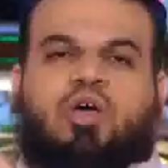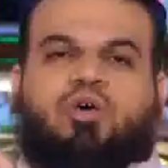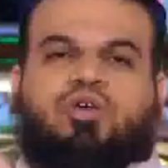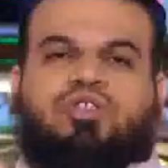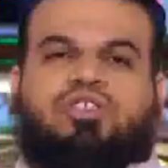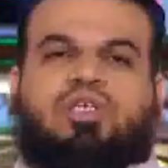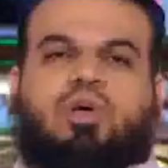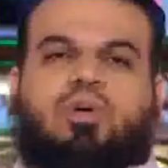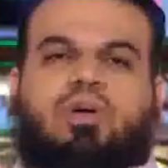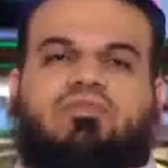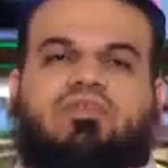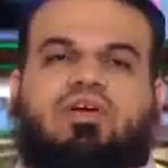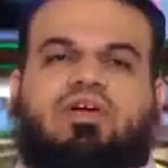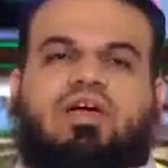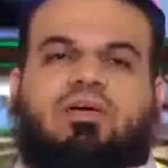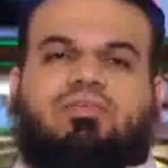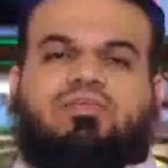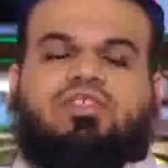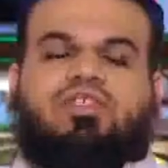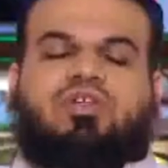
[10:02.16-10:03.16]
whosoever
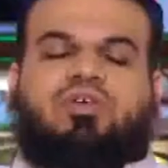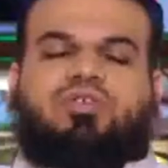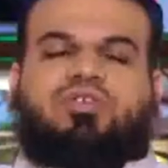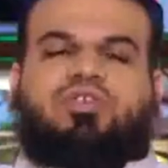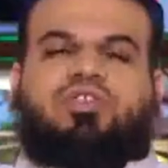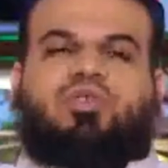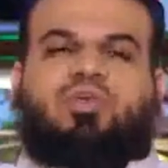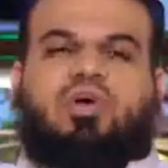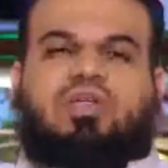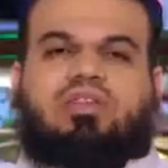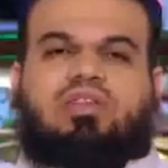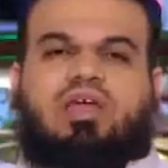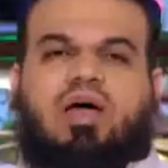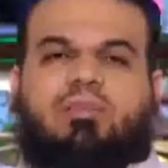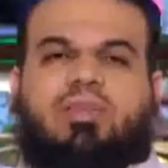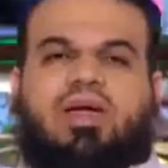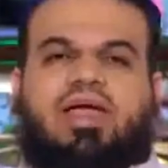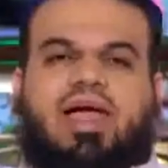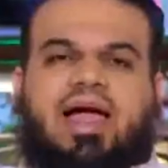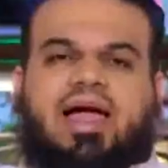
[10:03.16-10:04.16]
comes closer to Allah
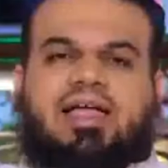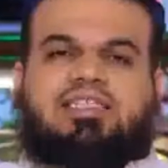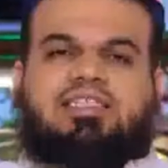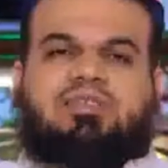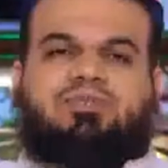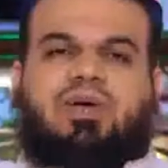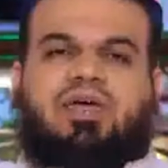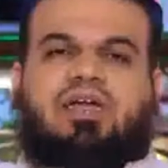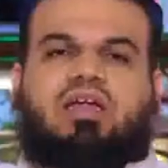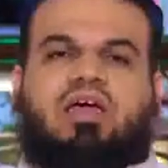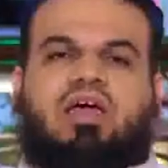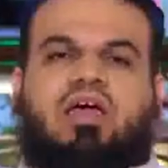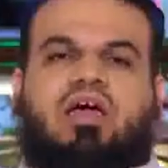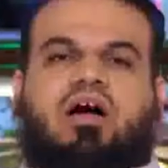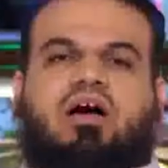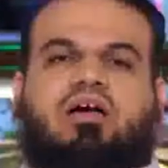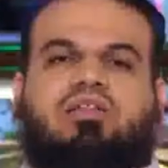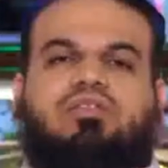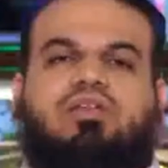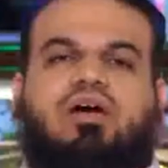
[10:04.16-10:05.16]
by a handspan
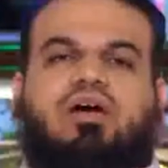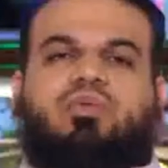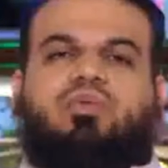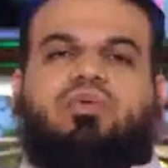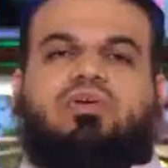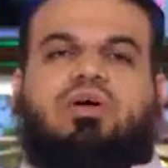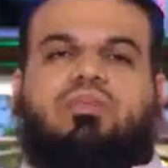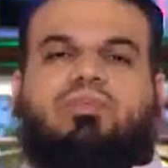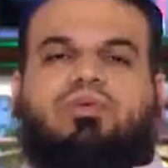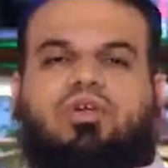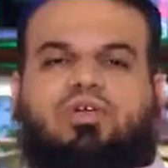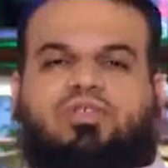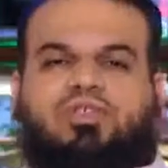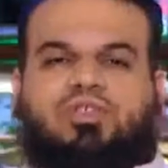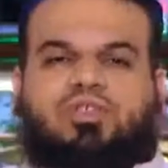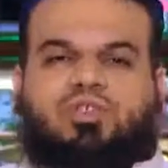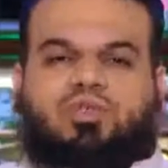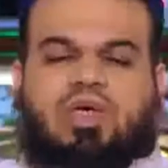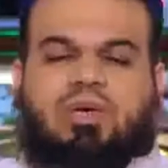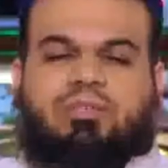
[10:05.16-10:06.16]
Allah will come
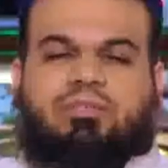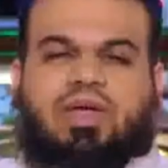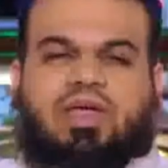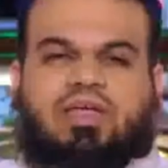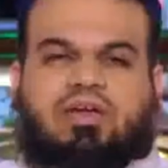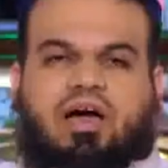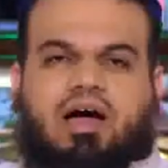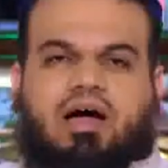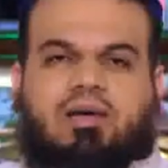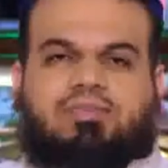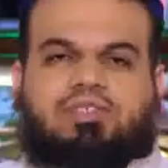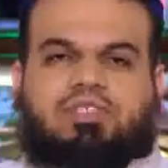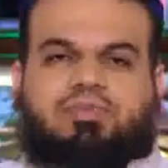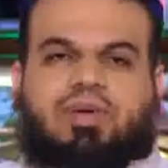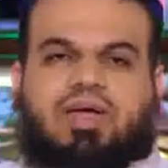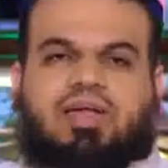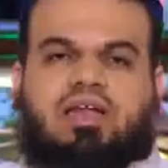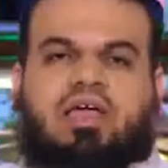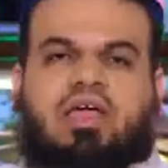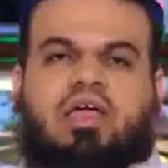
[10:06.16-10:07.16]
closer to him by an arm's
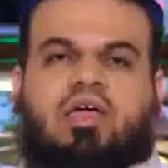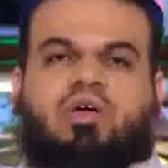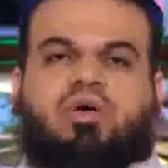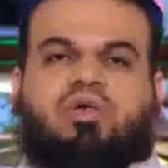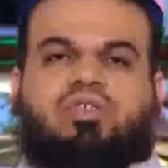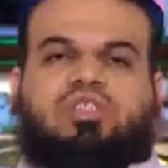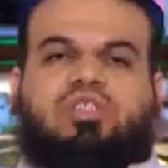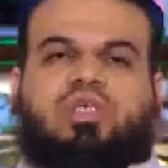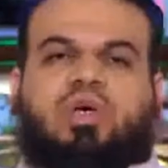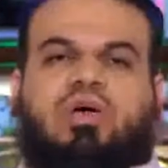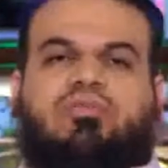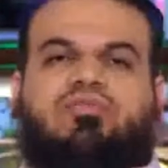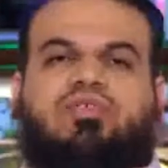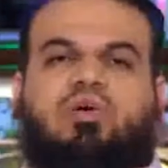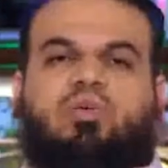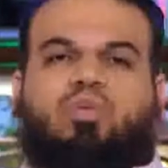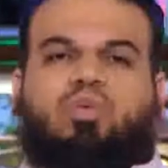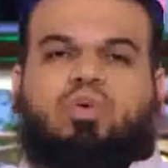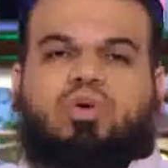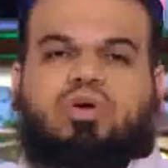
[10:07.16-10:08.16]
span. Whosoever
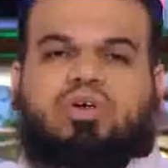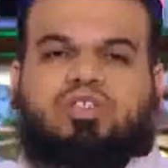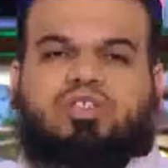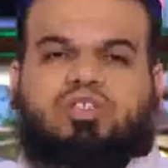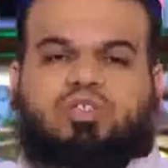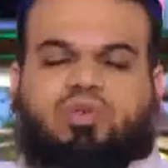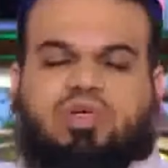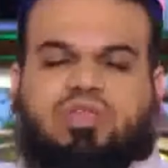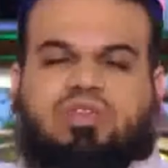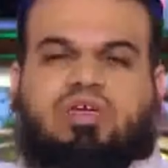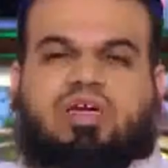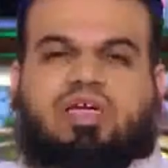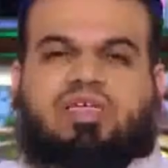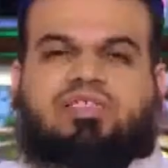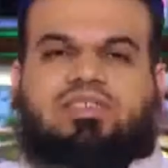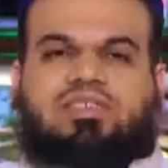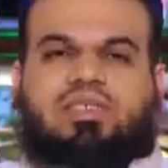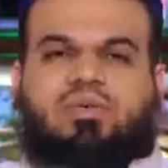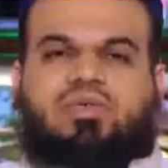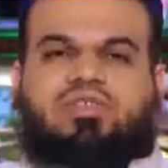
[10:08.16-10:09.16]
walks to Allah
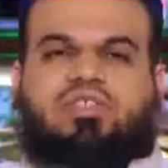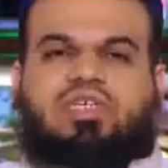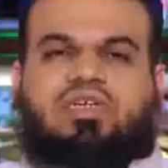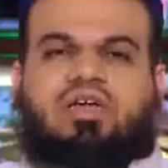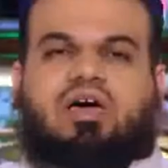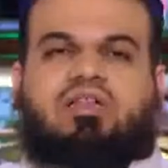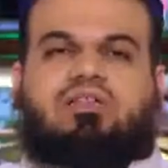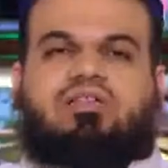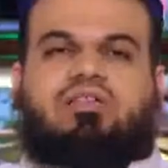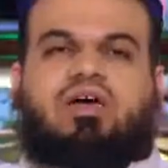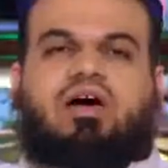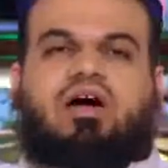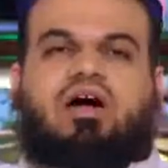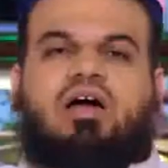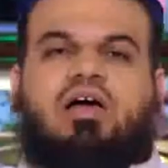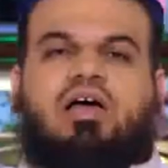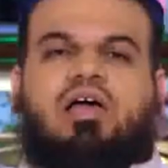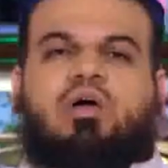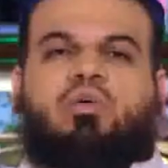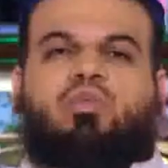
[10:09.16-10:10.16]
Azza wa Jal,
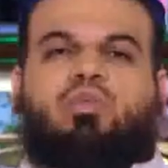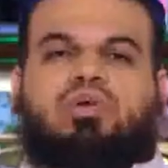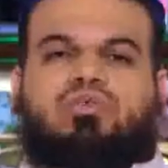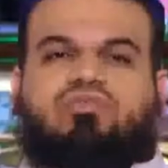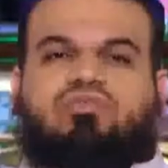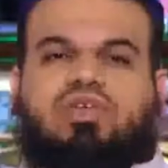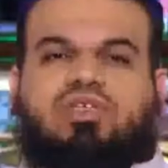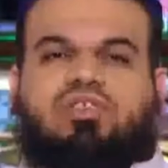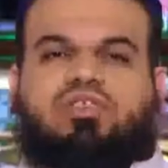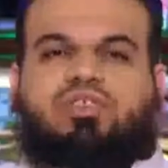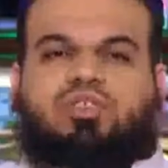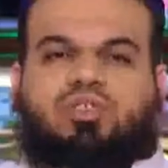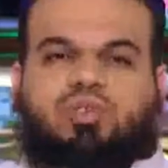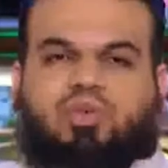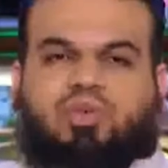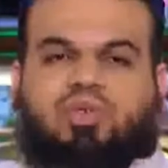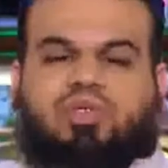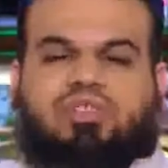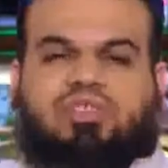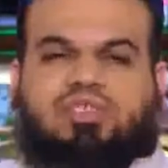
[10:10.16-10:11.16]
Allah will run
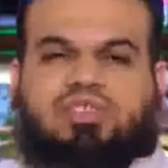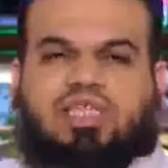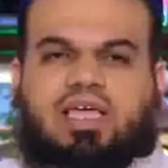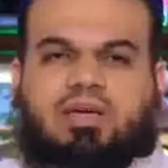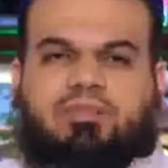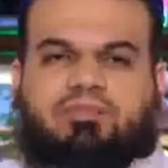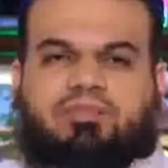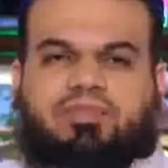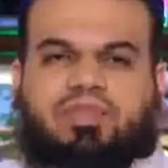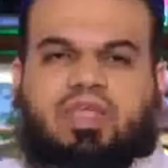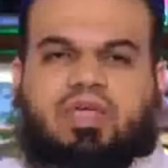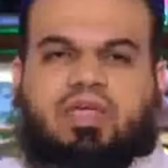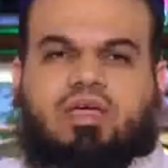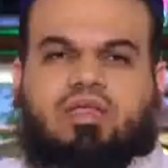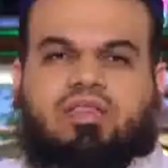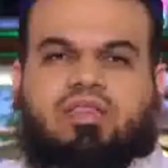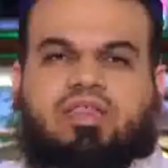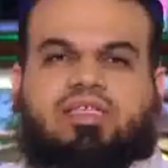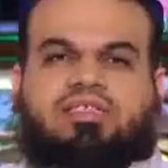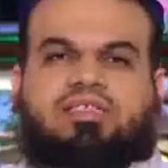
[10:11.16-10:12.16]
towards them.
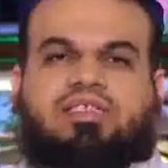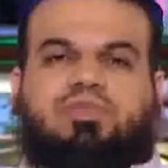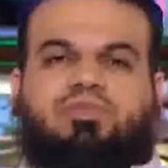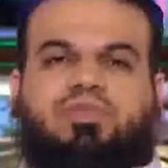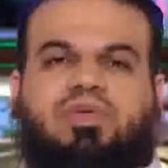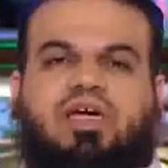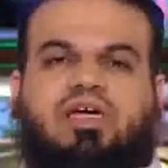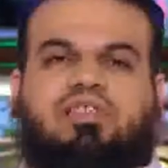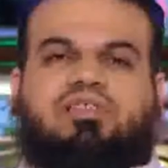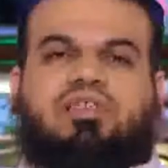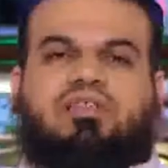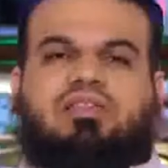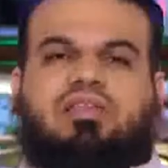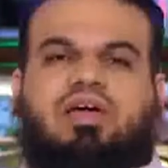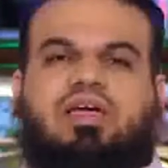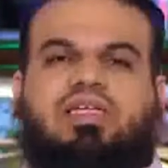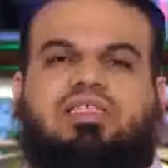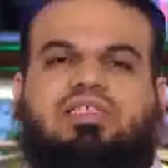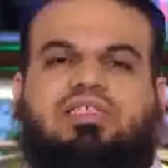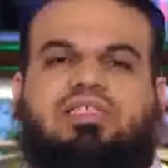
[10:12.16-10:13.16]
This is because
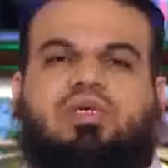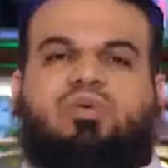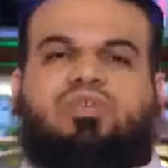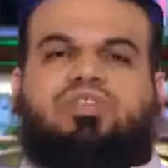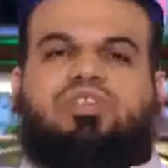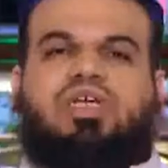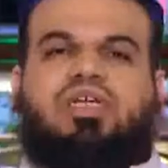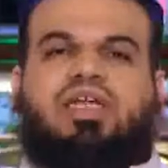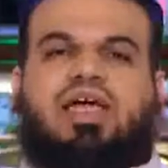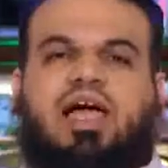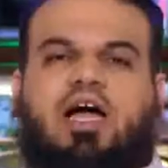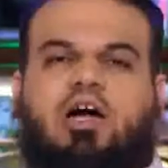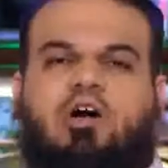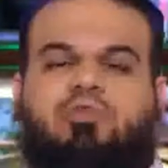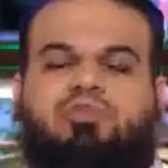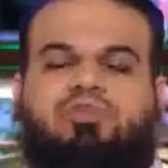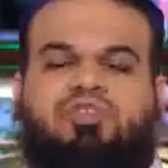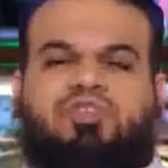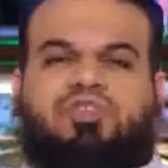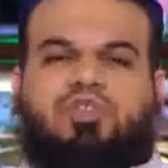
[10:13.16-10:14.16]
Allah Azza wa Jal
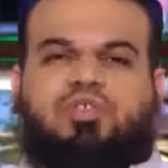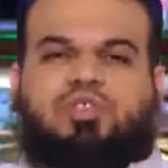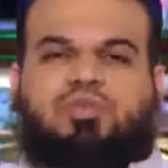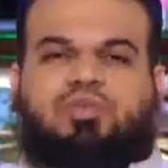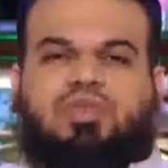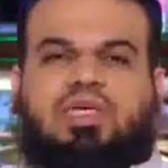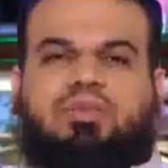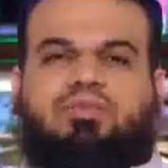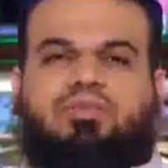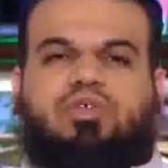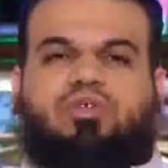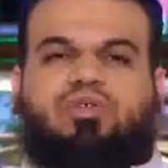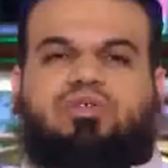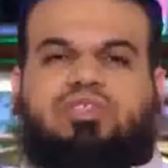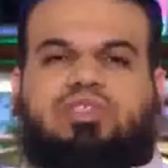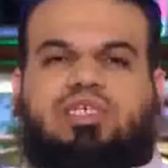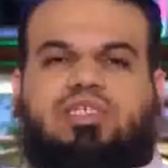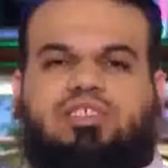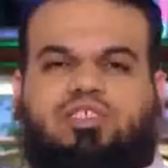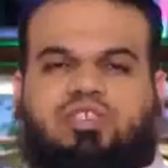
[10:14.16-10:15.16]
helps those people who
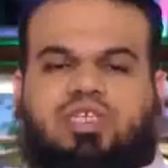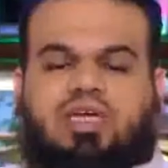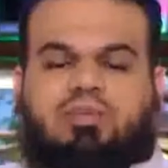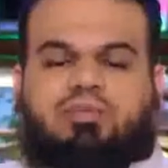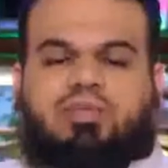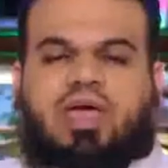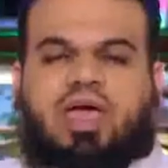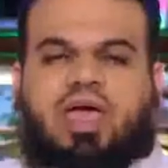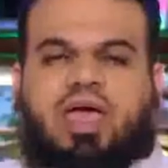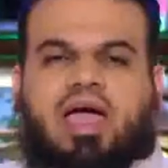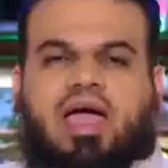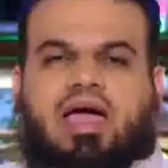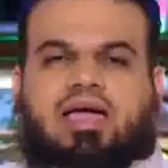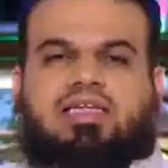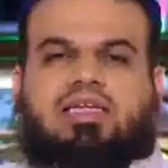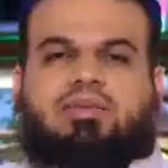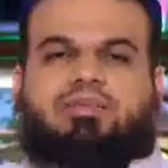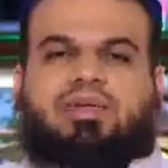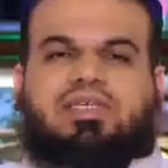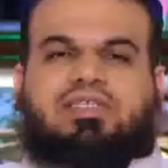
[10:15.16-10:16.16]
turn to Him and
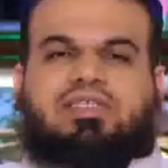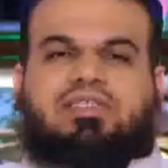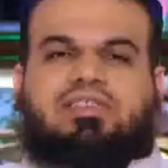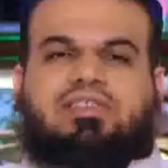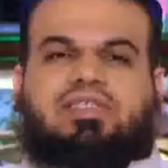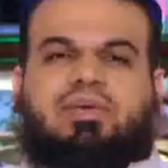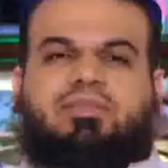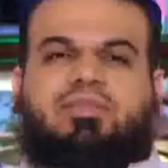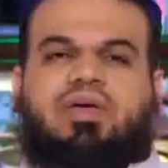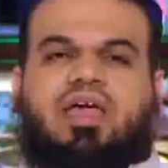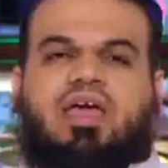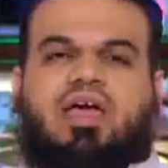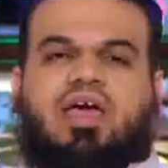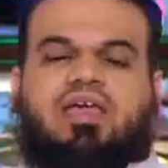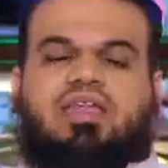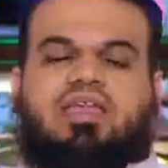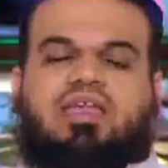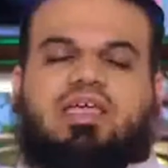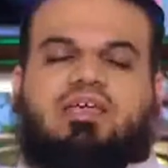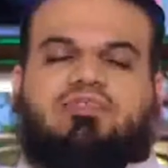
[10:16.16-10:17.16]
He blesses them
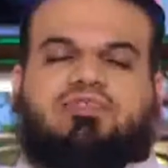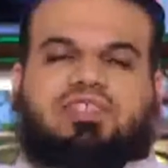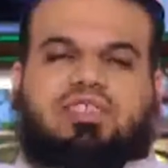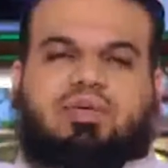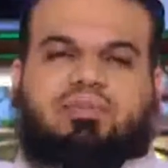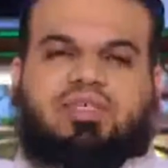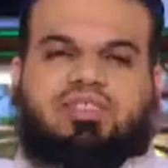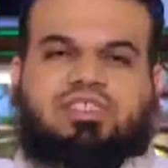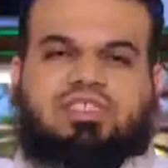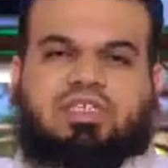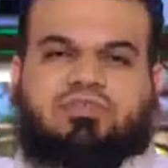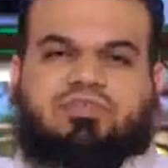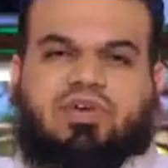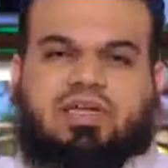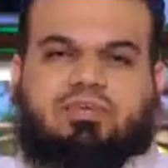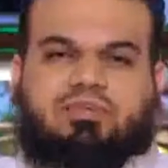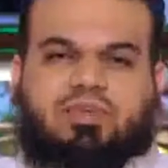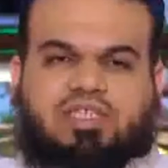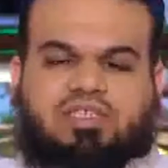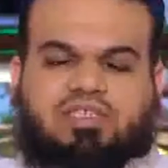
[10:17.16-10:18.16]
and He gives them His
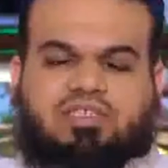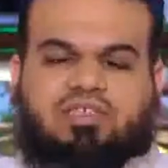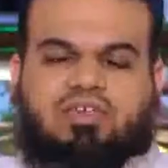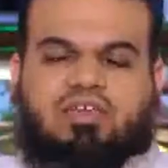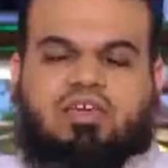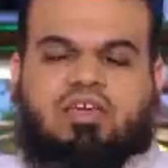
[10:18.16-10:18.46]
divine mercy.